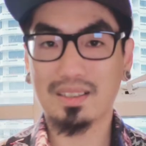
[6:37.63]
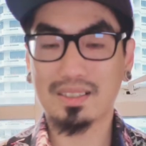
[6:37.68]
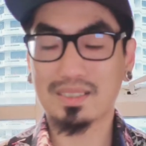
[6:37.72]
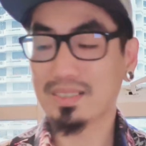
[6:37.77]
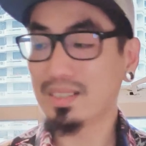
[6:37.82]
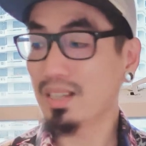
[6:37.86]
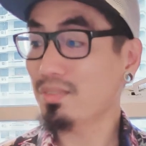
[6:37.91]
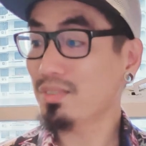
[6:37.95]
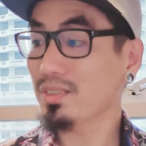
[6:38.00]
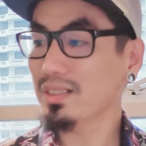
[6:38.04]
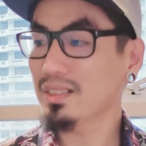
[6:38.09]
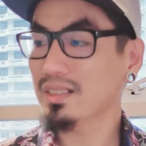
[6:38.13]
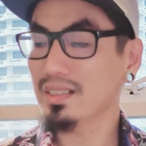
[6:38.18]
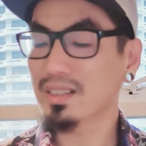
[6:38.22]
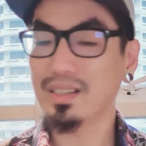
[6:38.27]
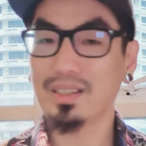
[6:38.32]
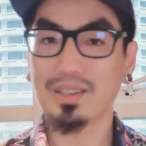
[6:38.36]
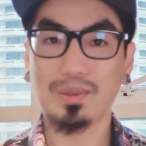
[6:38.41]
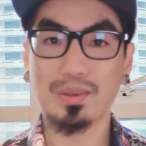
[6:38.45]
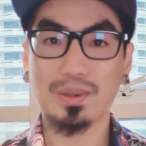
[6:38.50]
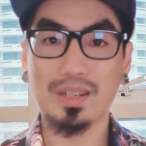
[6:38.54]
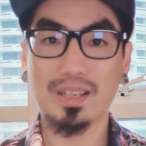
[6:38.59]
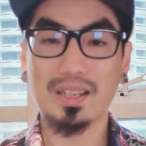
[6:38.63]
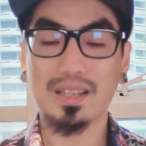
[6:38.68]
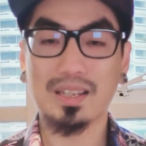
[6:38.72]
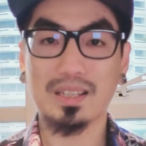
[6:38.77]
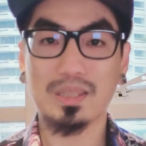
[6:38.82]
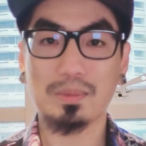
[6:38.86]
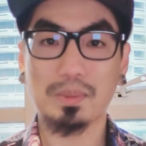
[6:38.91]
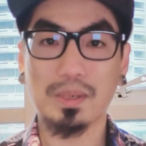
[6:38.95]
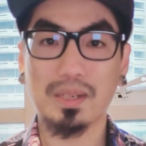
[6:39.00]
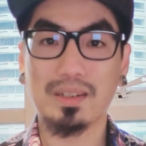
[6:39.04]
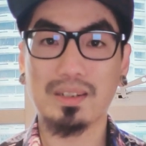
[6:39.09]
it's definitely a unique
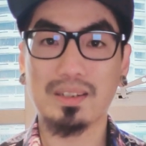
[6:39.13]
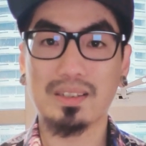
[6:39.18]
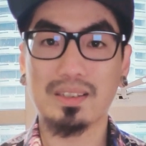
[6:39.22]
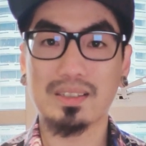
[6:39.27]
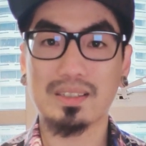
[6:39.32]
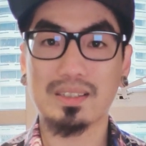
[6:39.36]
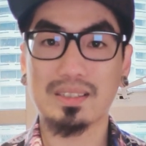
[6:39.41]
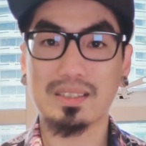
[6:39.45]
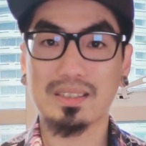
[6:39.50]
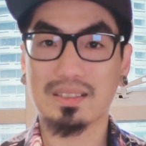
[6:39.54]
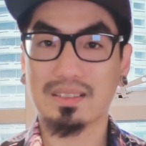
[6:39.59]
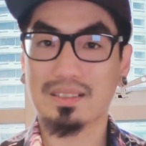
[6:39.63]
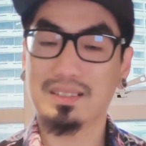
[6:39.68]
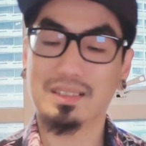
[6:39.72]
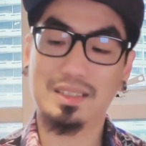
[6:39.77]
experience.